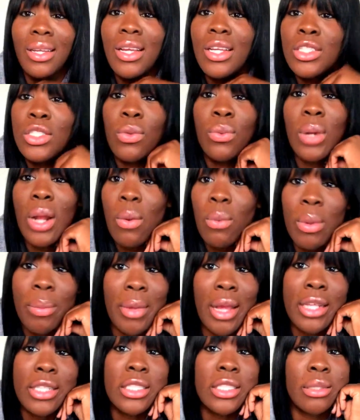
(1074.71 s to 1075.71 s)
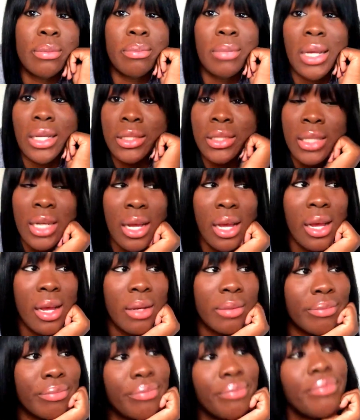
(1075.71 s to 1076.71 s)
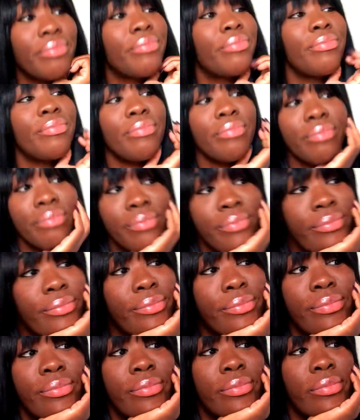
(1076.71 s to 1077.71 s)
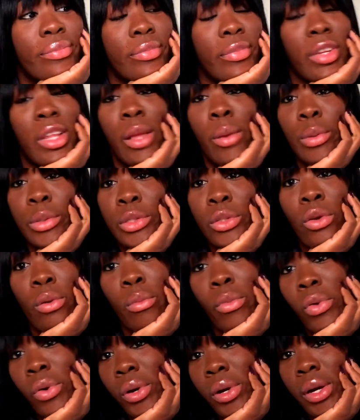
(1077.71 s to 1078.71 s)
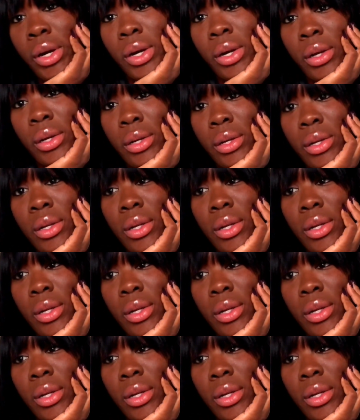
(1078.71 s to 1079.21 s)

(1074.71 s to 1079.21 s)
So when I went back to my job, it was no more